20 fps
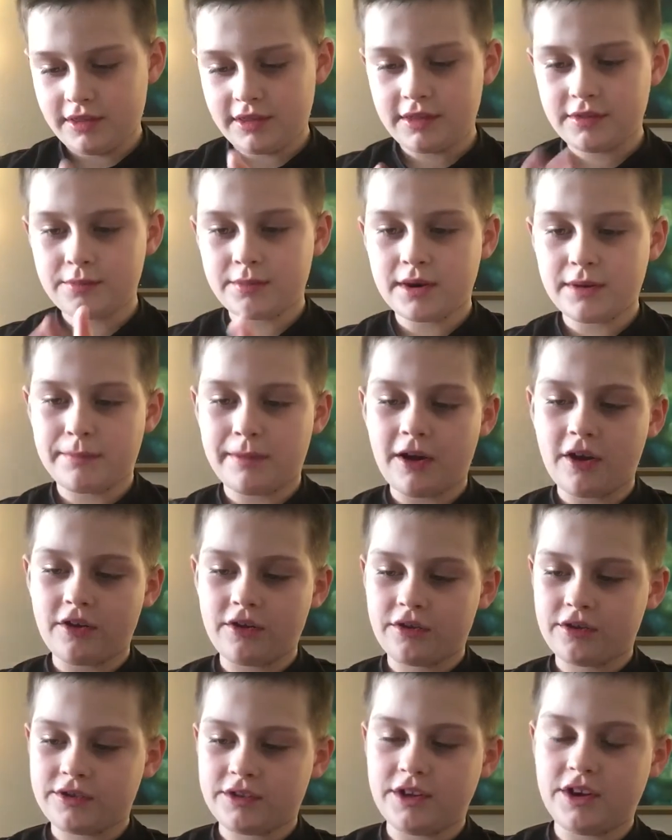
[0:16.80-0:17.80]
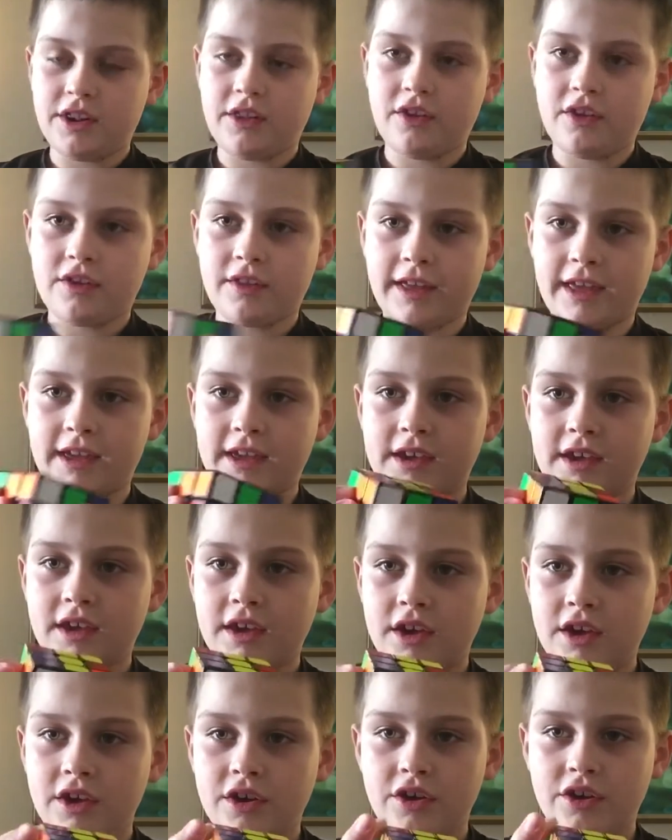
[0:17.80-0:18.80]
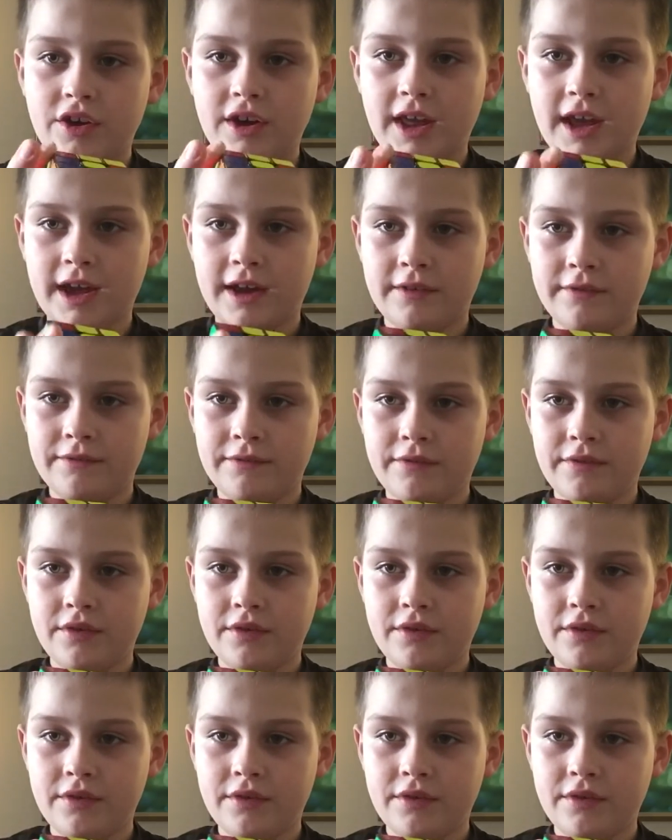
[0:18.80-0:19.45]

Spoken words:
is what a pair is going to look like. You're going to have